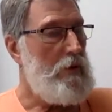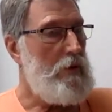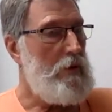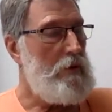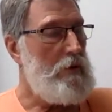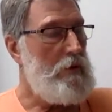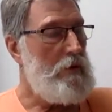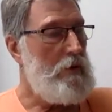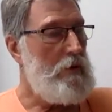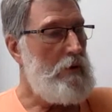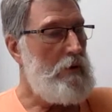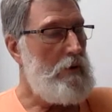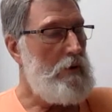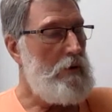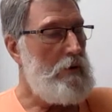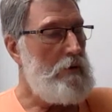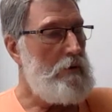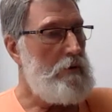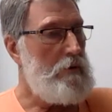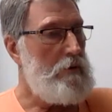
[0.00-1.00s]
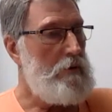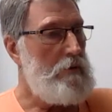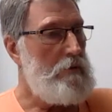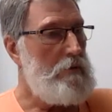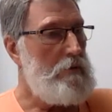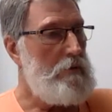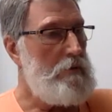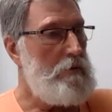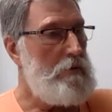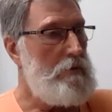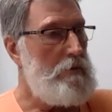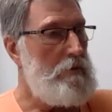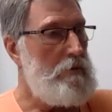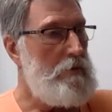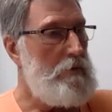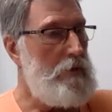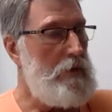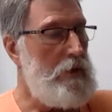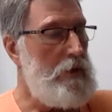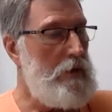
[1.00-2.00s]
And the
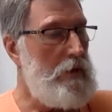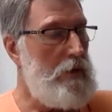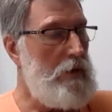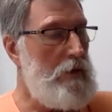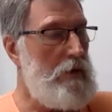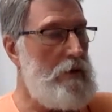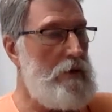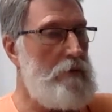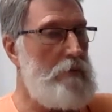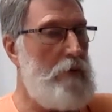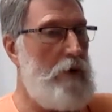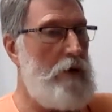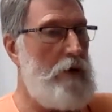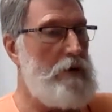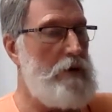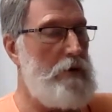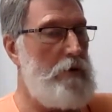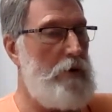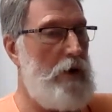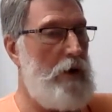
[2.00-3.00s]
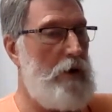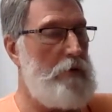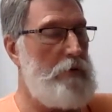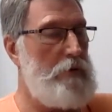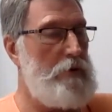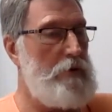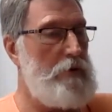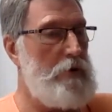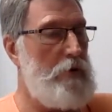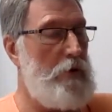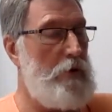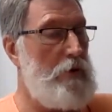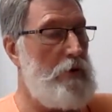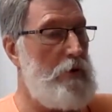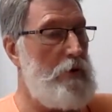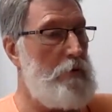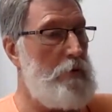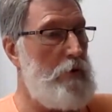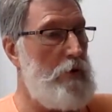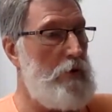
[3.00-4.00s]
leader and master of the elephants saw the
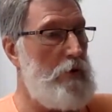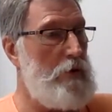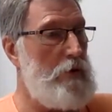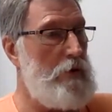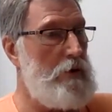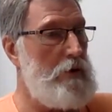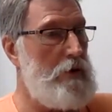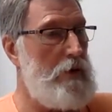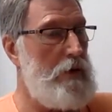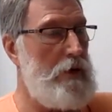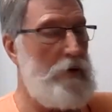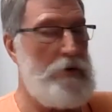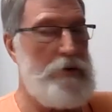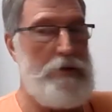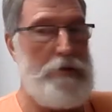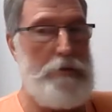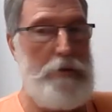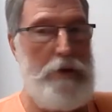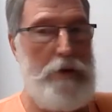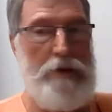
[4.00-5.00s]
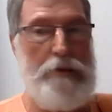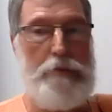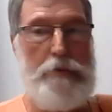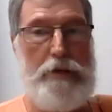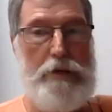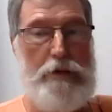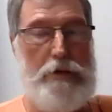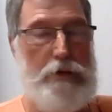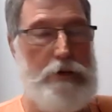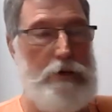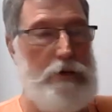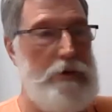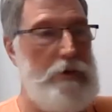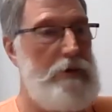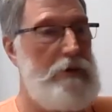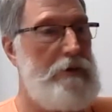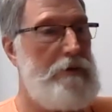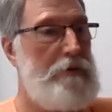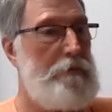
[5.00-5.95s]
difficulties, and he was a mathematician.